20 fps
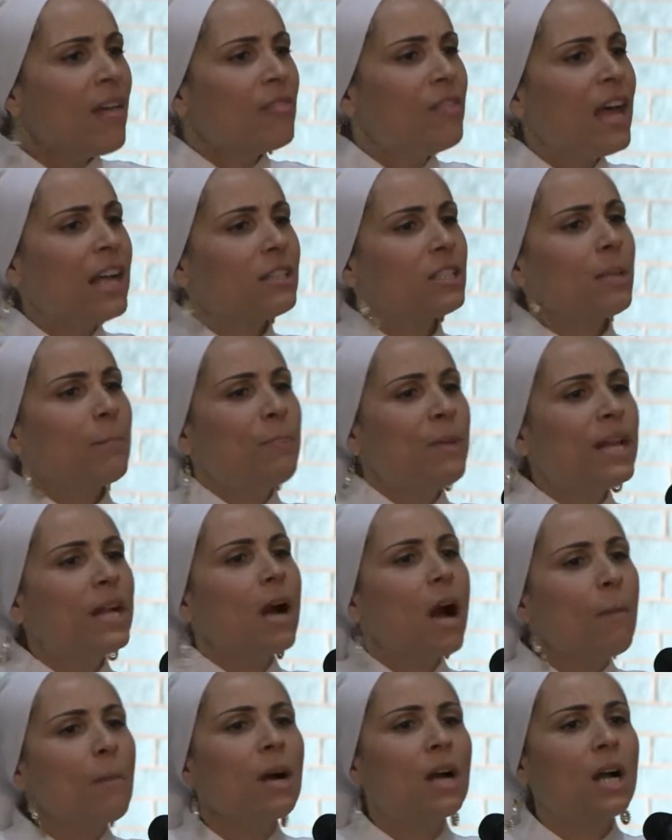That to
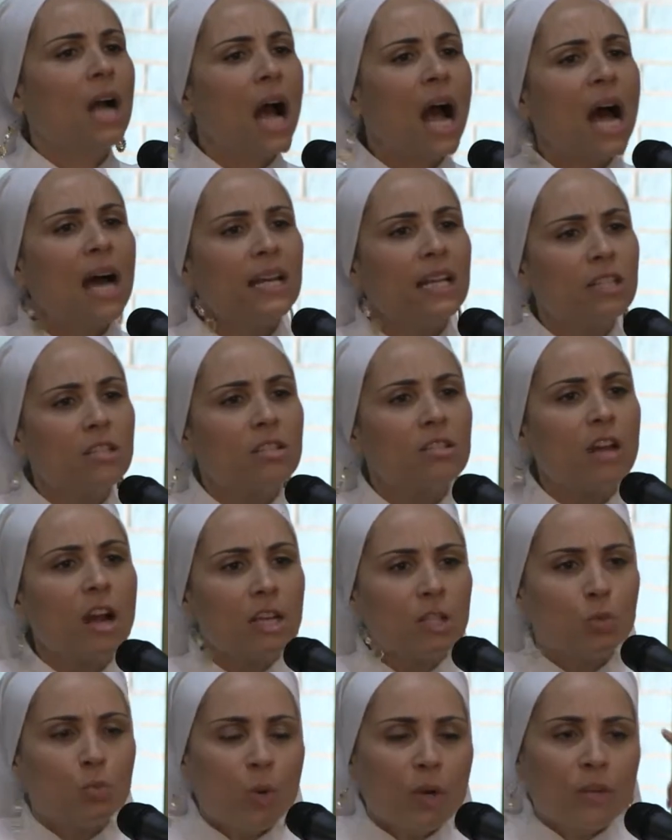become a God, it
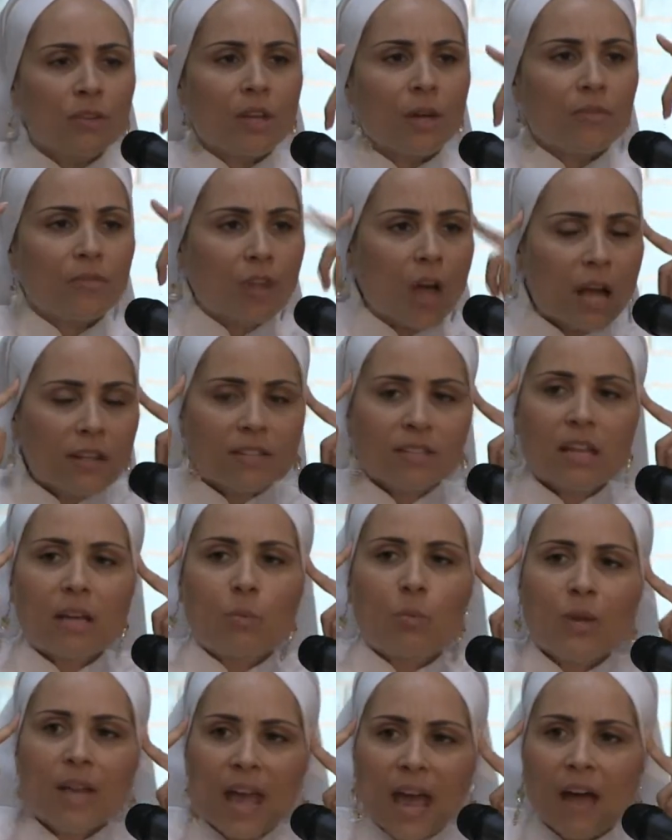starts with the thoughts
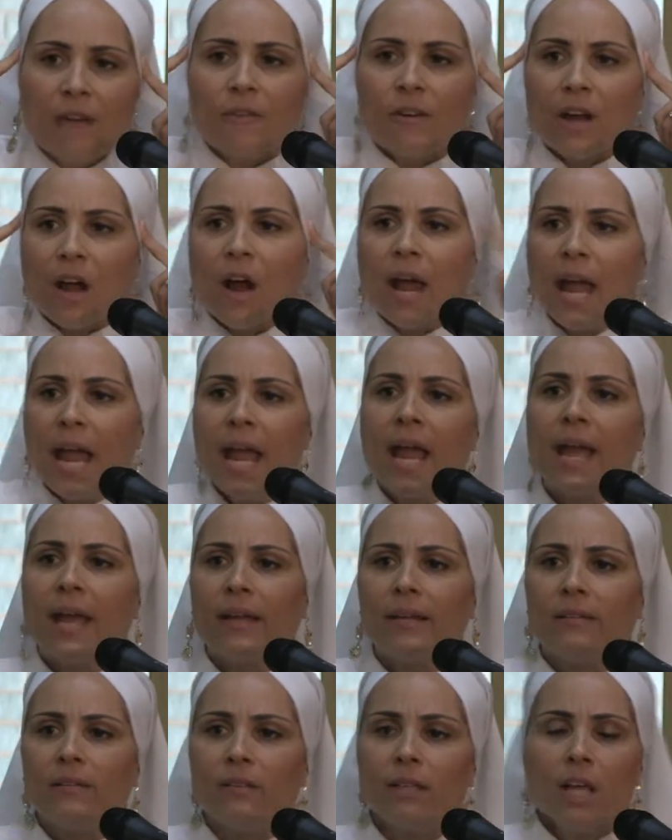that we have in our
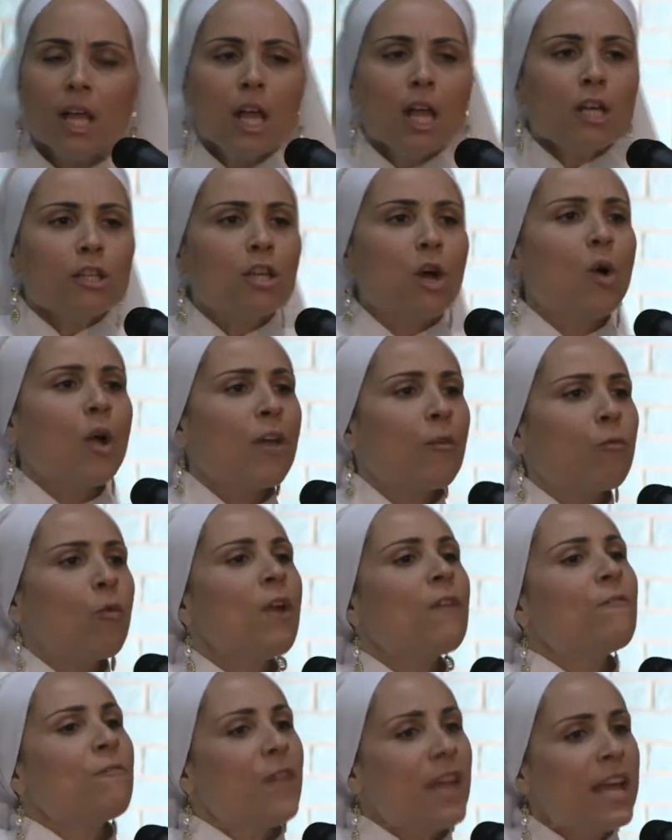head. So if
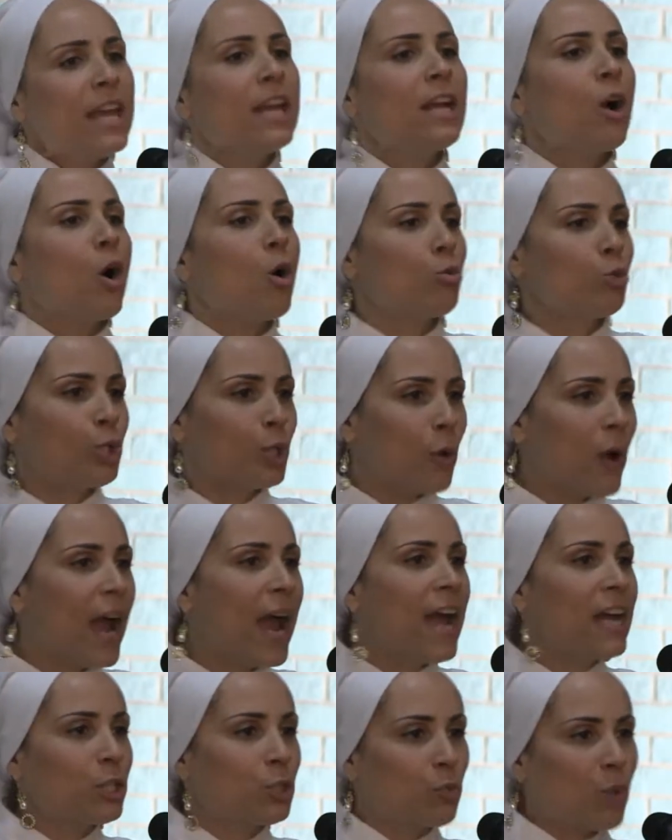we're feeding on
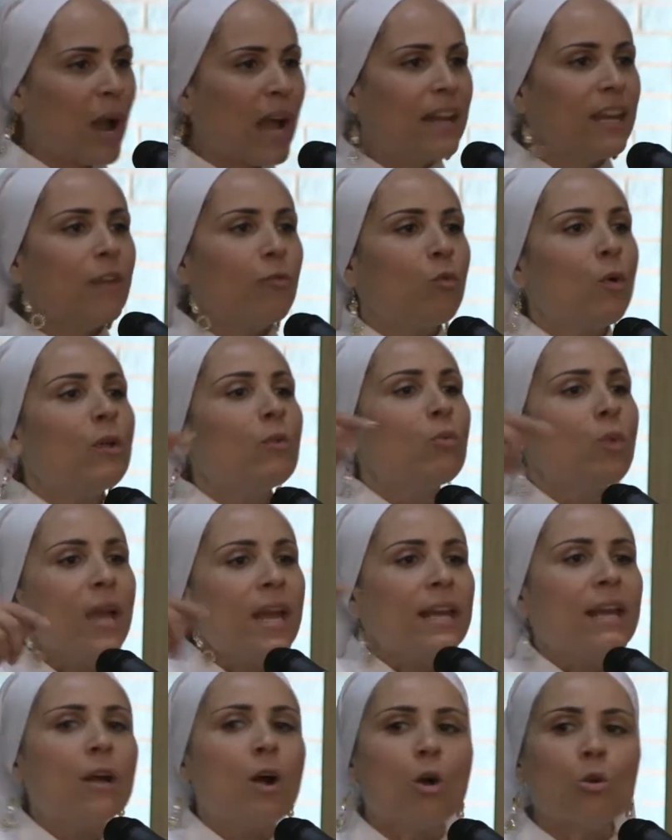trash, right? If we're
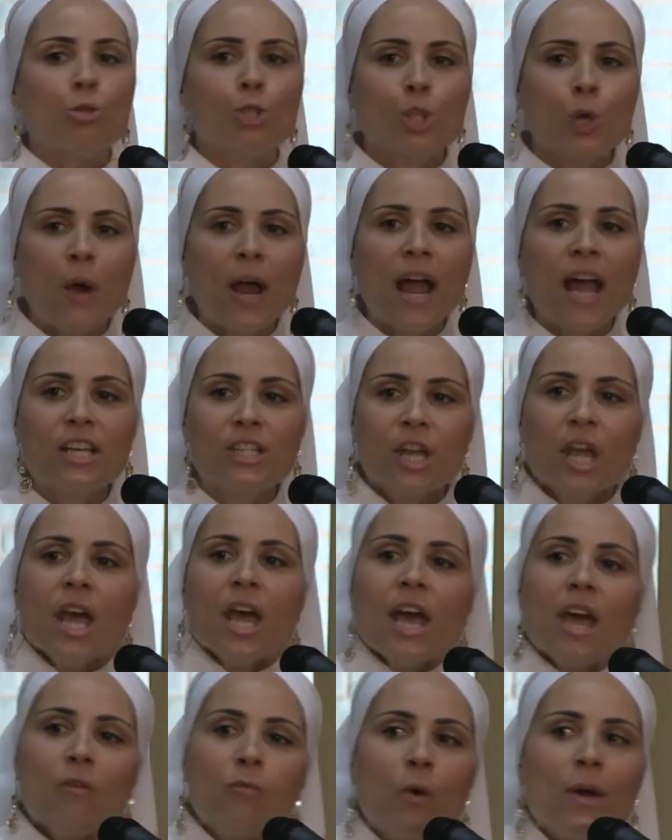reading on trash,
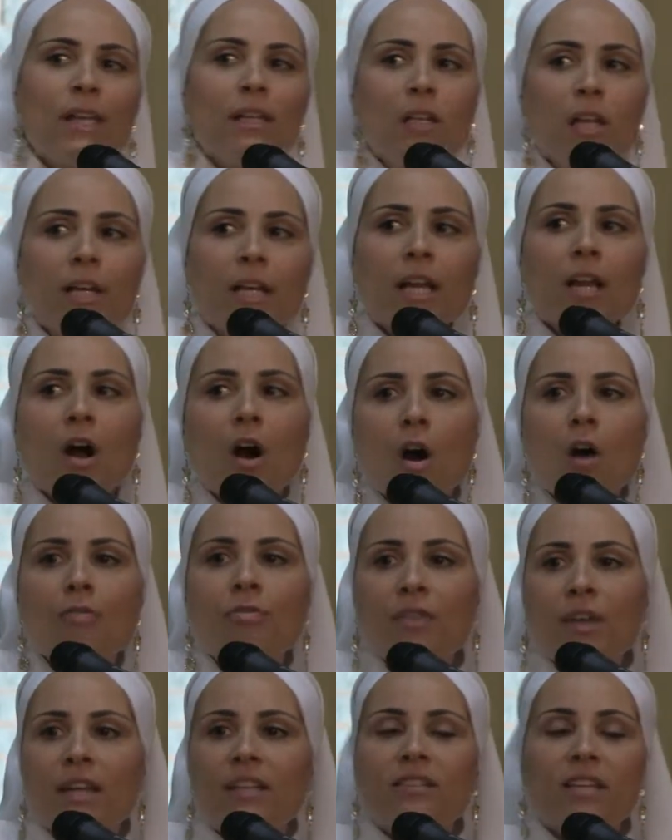if we're looking
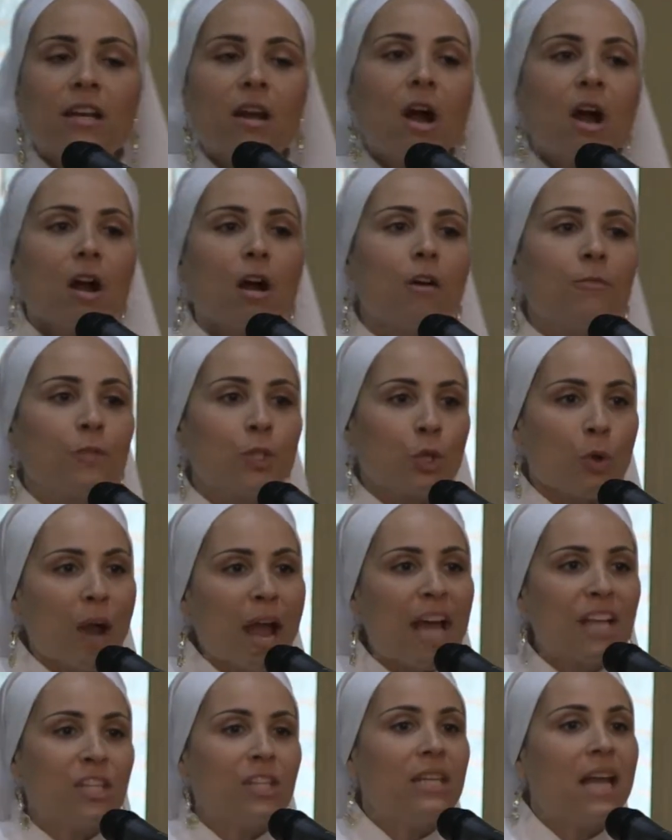on things that are of
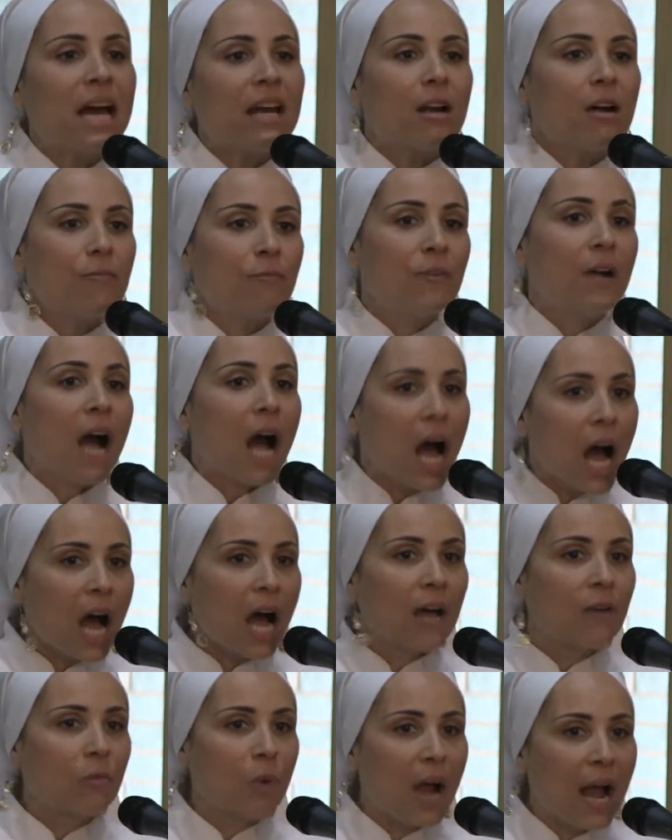trash and not of
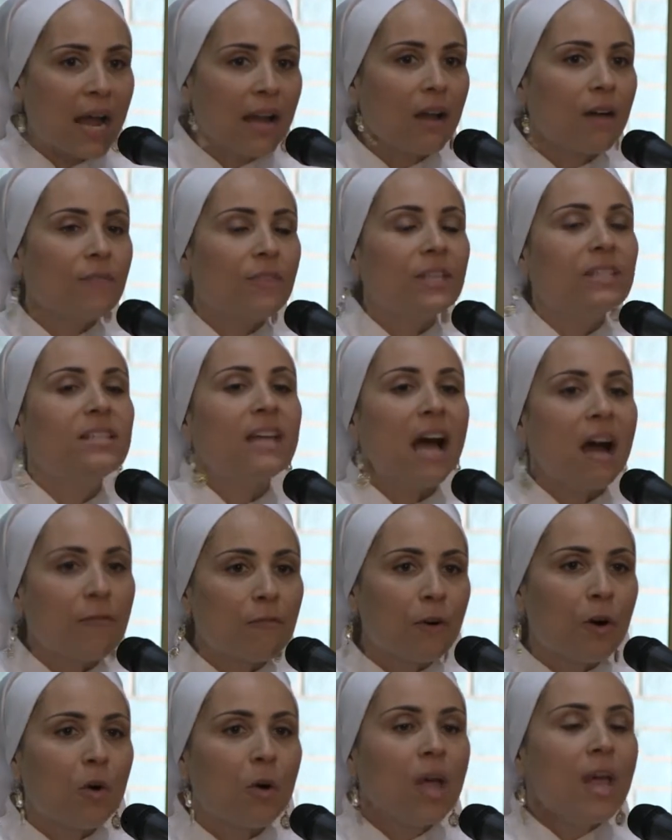God, right? Of the
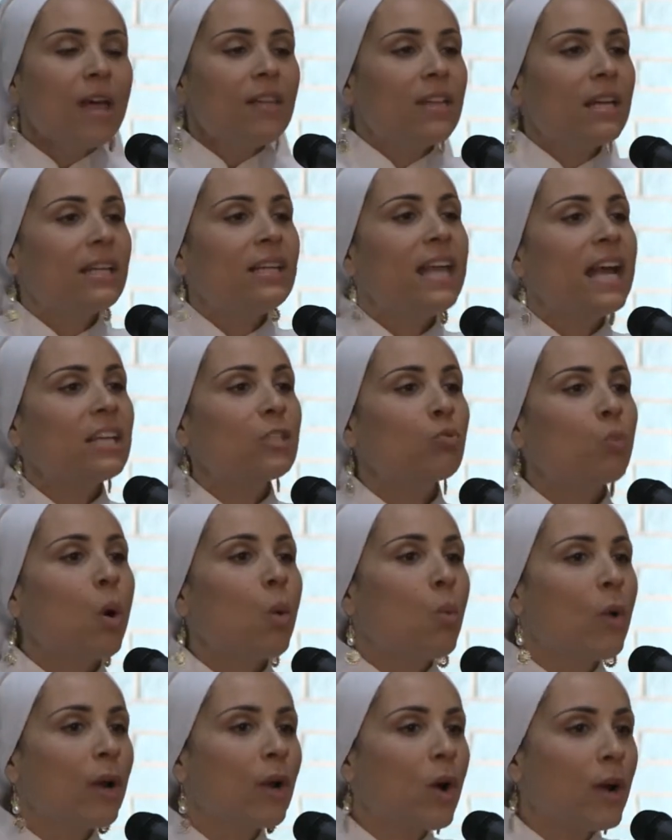devil, then guess
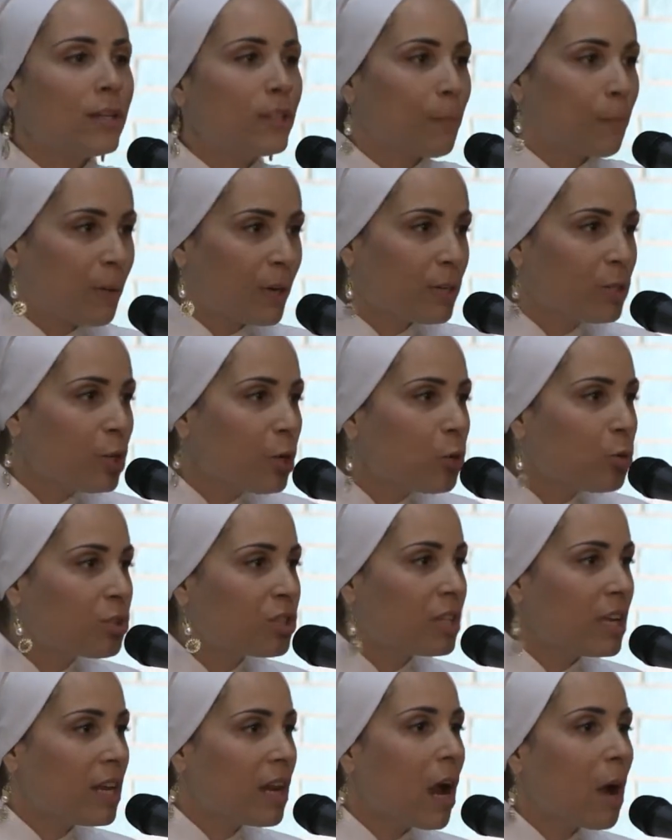what we're going to
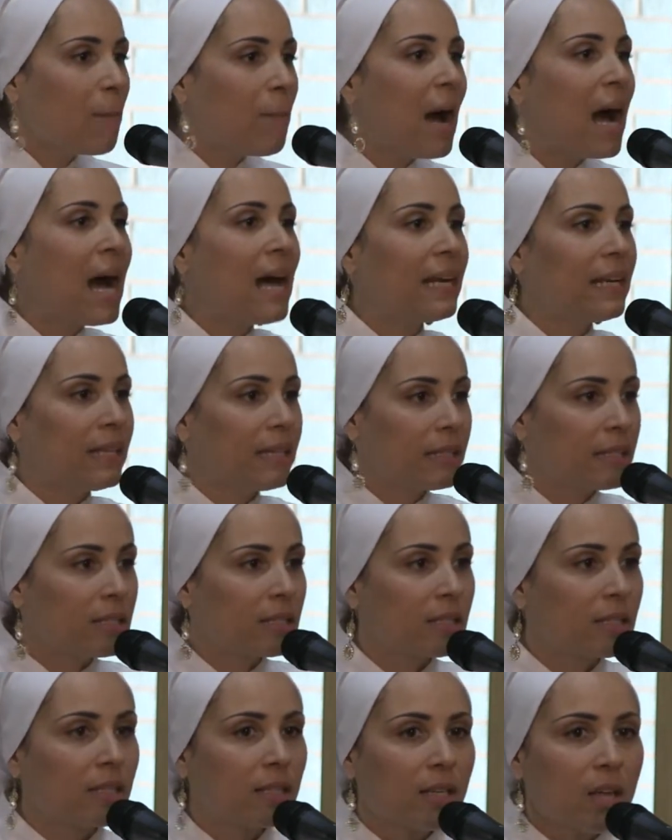produce in our
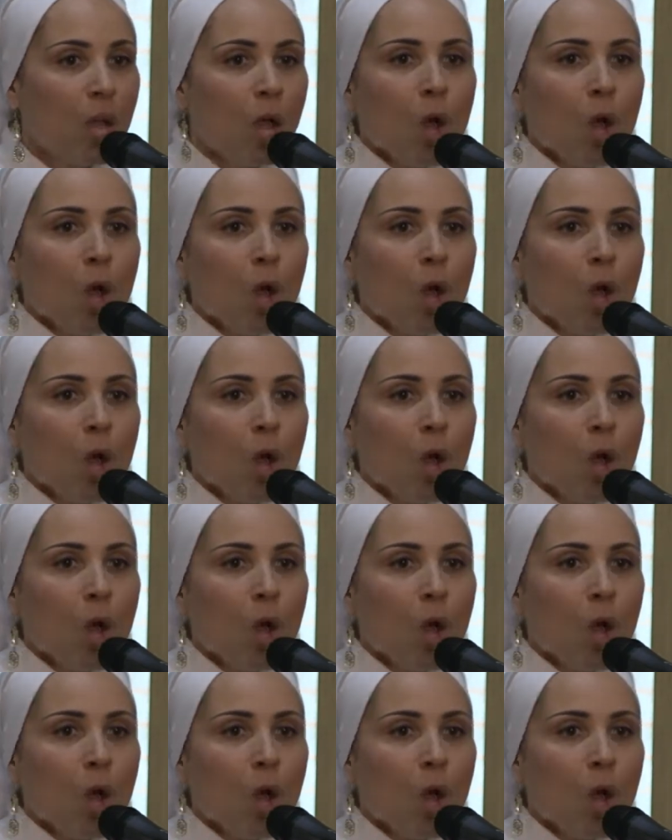bodies?